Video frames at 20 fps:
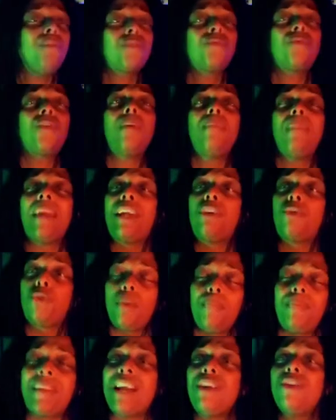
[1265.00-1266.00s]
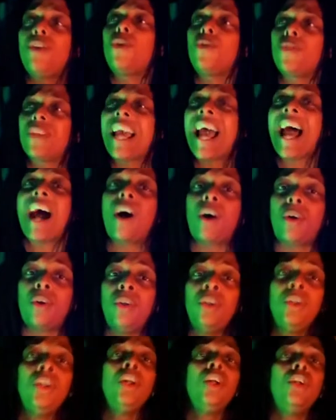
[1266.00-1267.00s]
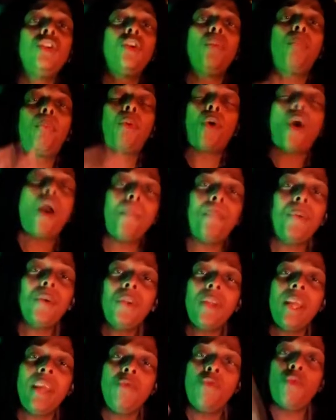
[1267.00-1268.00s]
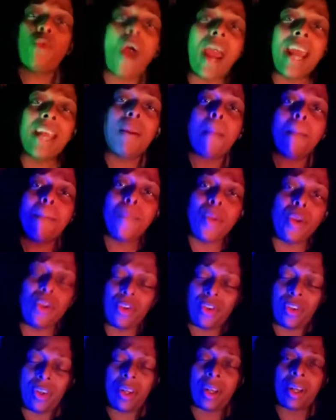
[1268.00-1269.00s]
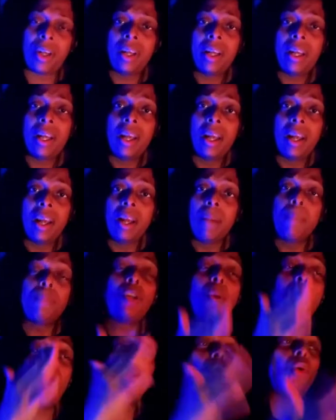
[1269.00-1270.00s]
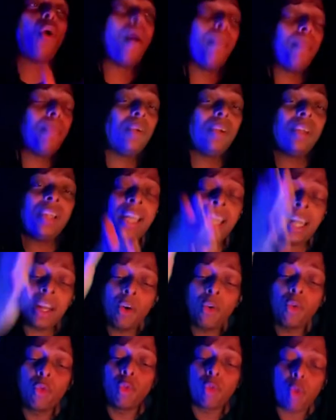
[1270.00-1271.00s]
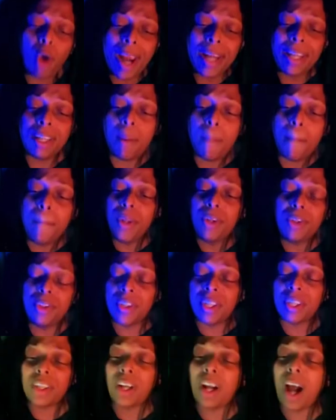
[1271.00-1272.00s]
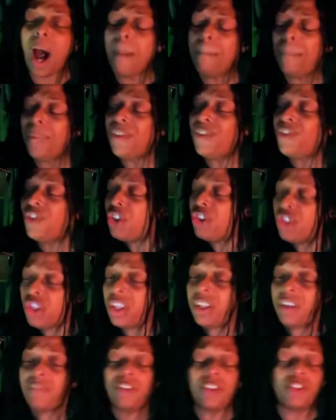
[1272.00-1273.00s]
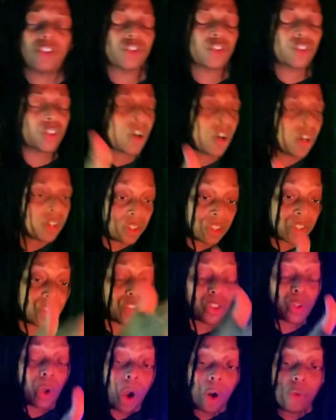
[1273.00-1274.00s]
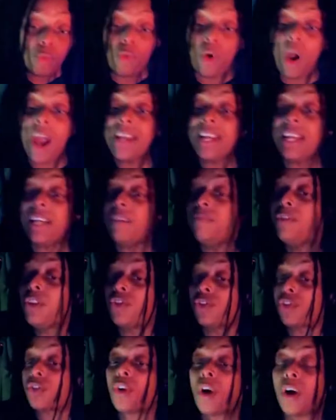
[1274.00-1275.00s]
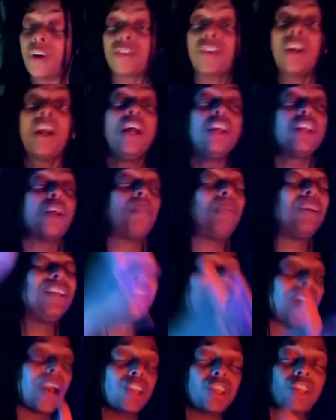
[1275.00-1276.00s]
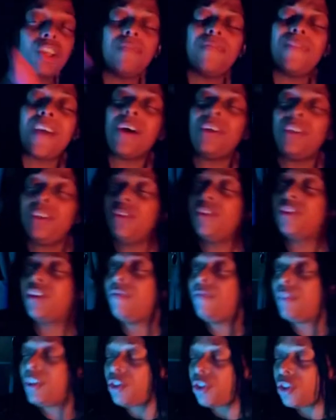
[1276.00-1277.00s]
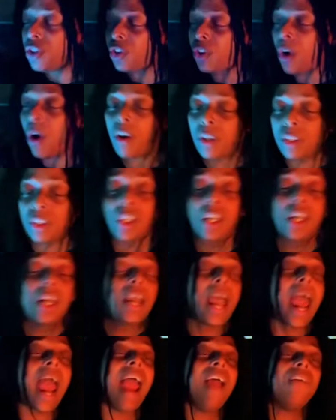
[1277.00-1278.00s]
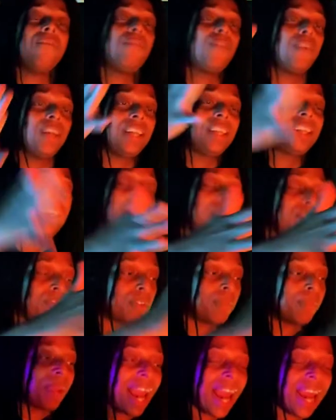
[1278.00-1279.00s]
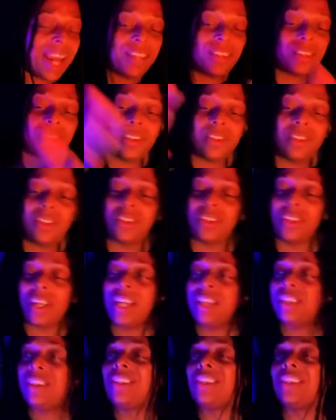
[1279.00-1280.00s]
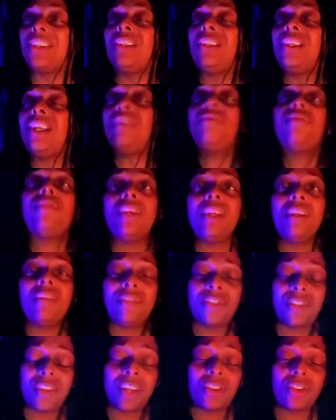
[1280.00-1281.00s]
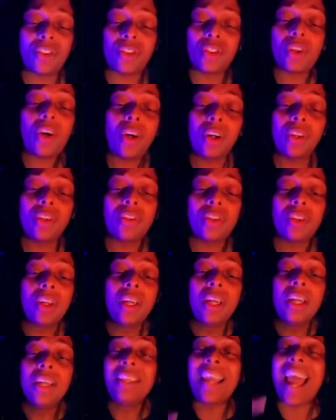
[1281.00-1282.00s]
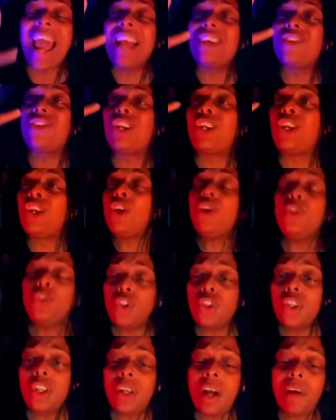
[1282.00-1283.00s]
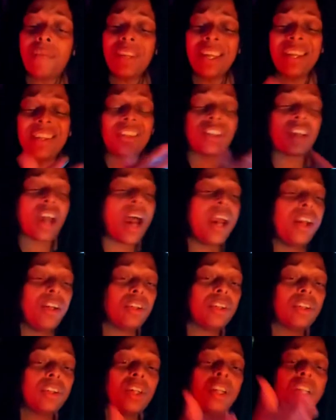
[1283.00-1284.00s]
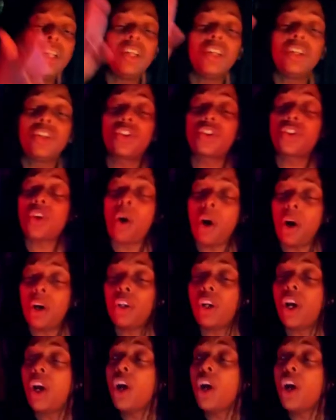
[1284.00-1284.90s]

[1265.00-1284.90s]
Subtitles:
from a group that knows how to properly write music. To properly write music. The composition of the songs, the songwriting of the songs, the production values of the songs, everything from A to Z, the delivery of said songs, the execution of the entire song